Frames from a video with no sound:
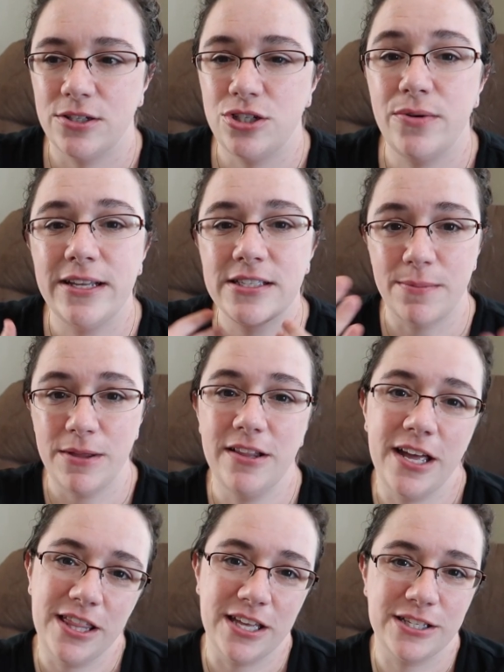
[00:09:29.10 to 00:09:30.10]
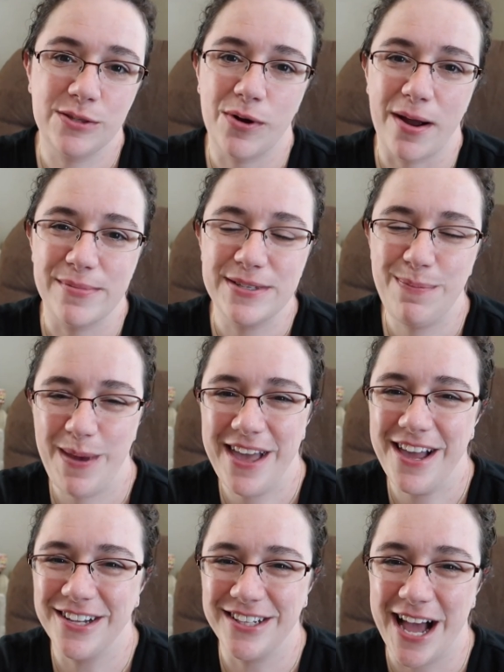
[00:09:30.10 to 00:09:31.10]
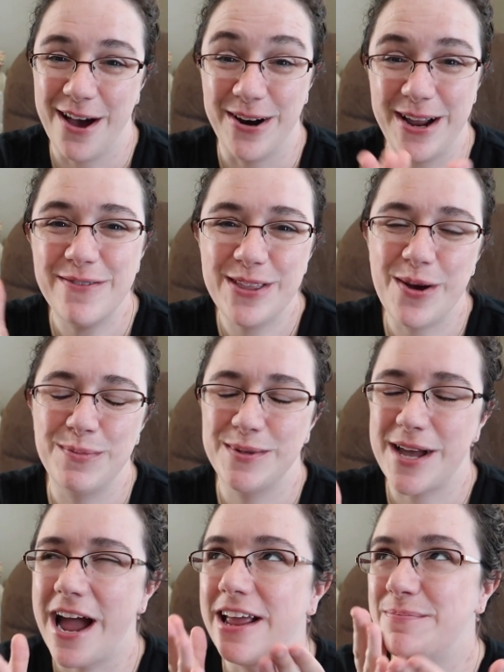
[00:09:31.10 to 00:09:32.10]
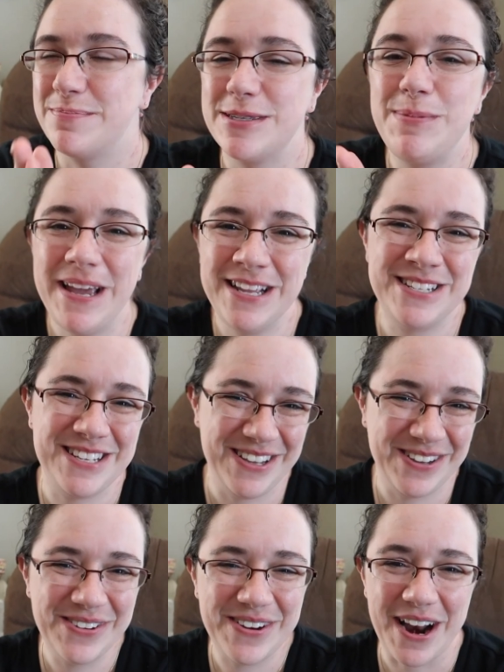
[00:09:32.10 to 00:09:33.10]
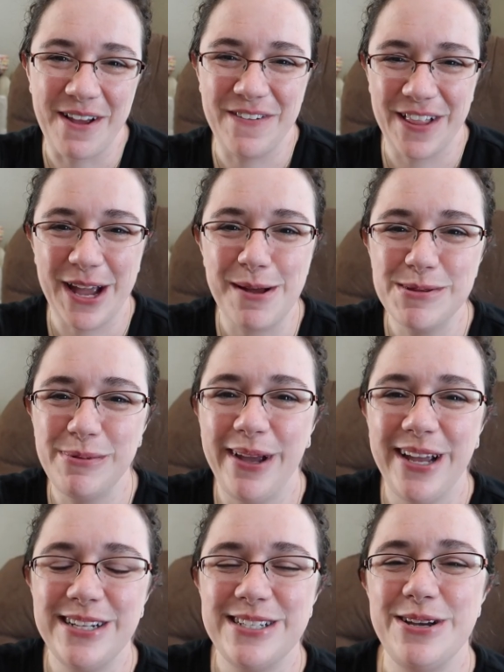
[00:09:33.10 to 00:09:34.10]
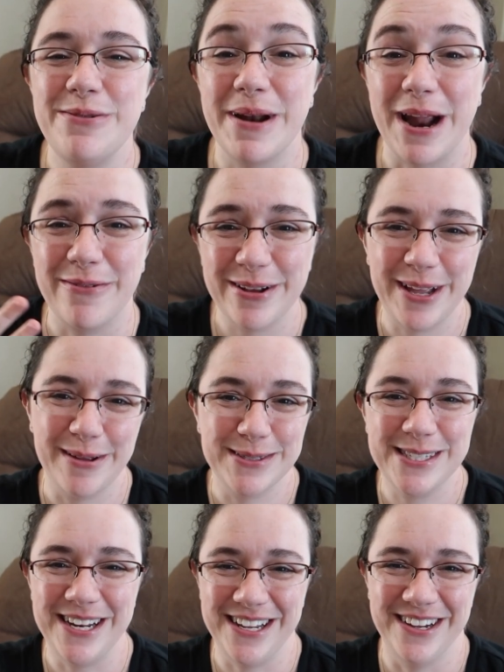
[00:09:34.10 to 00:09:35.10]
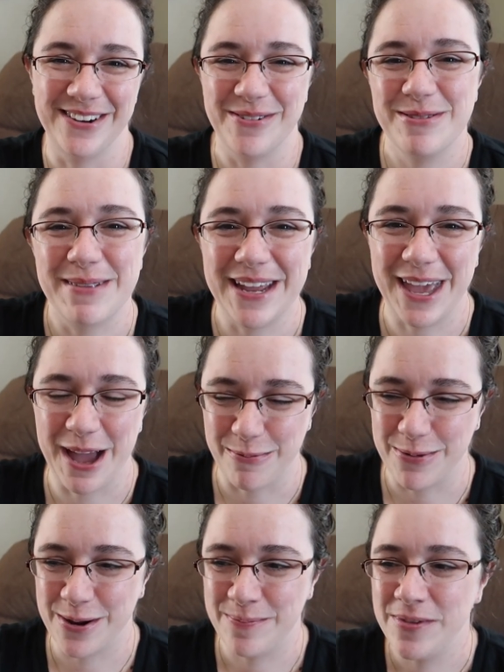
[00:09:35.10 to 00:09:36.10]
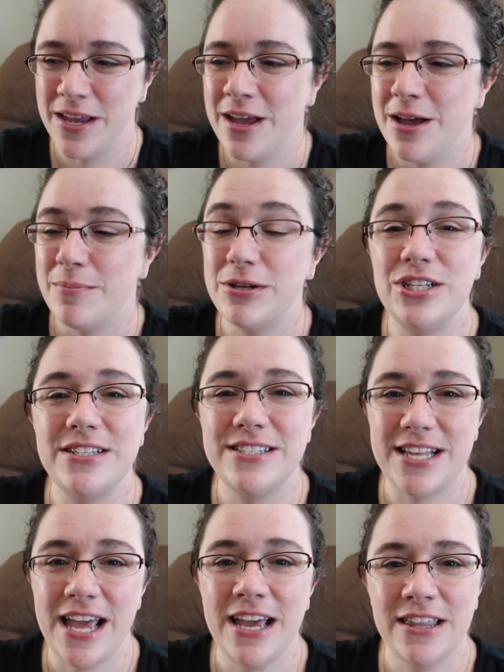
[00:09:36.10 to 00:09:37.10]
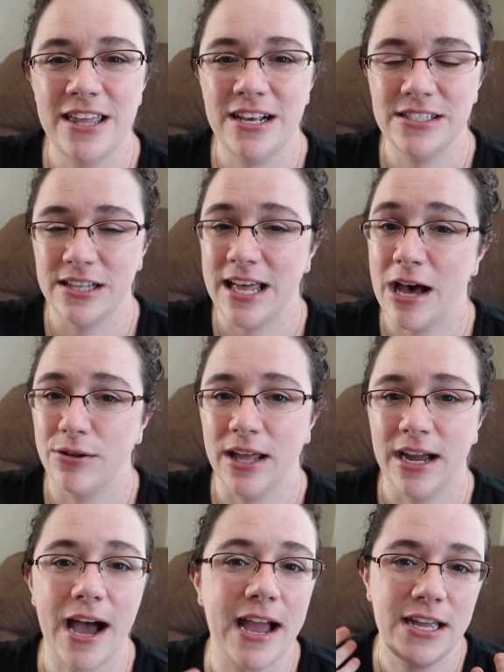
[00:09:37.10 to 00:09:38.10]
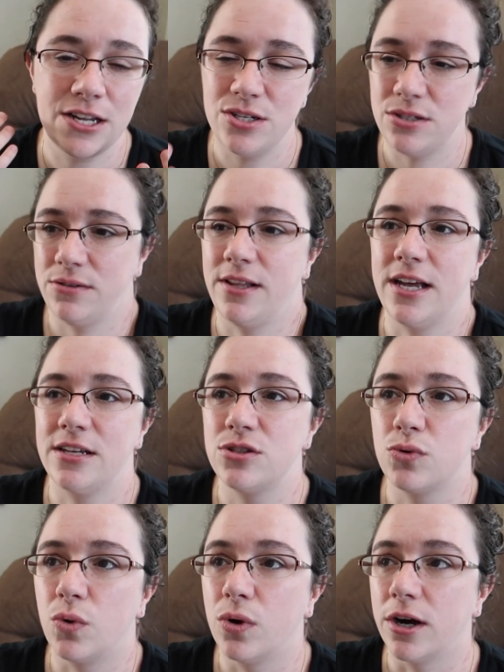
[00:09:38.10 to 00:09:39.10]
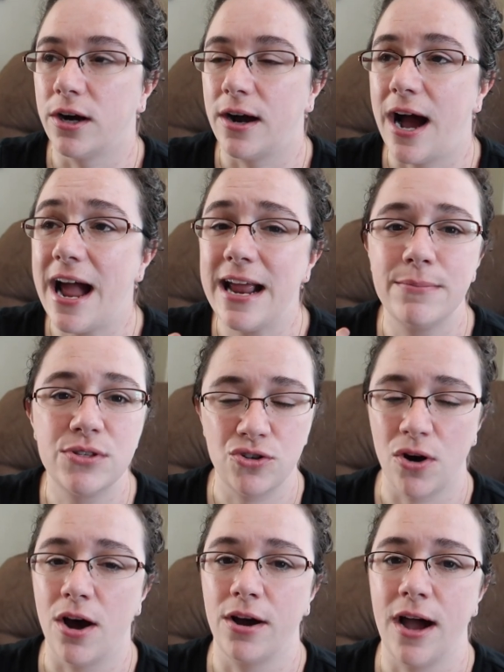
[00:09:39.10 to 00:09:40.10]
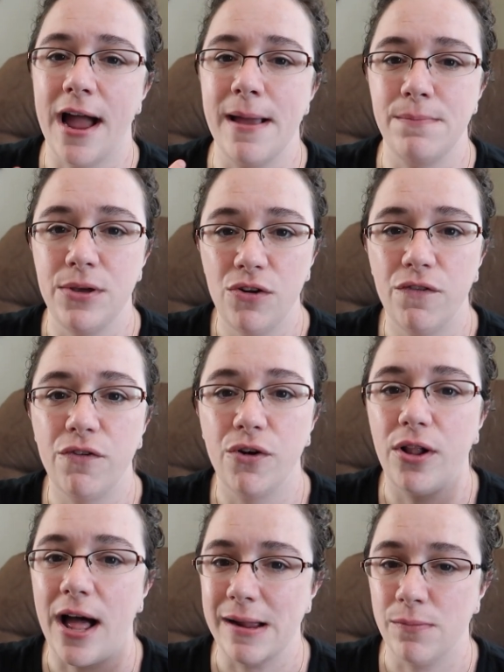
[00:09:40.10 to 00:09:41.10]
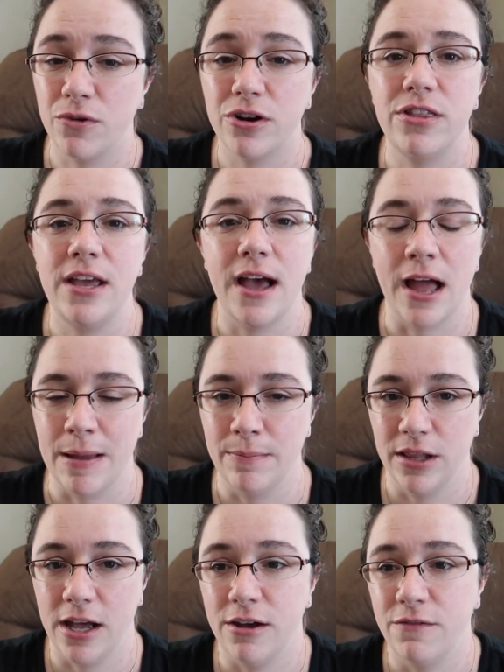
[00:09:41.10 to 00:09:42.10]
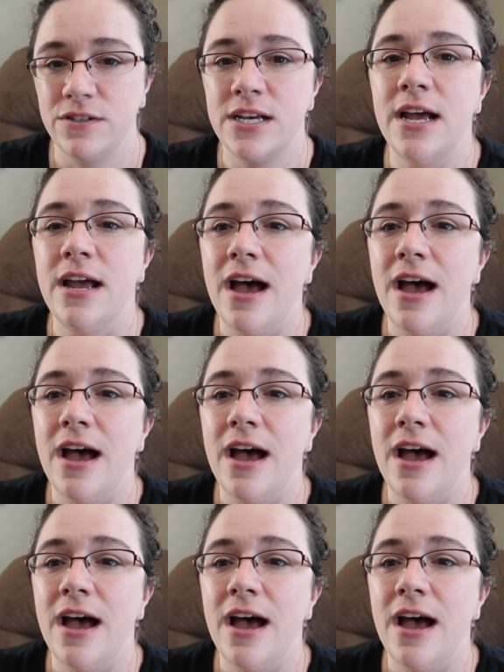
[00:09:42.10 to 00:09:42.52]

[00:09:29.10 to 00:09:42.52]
doing something like this where I'm speaking aloud, even though I'm, I'm speaking to you and I feel like I'm speaking to you, but I really am sitting here with my camera, but just saying things aloud like I can do this, or I am strong, I am beautiful, I am worthy, I am loved,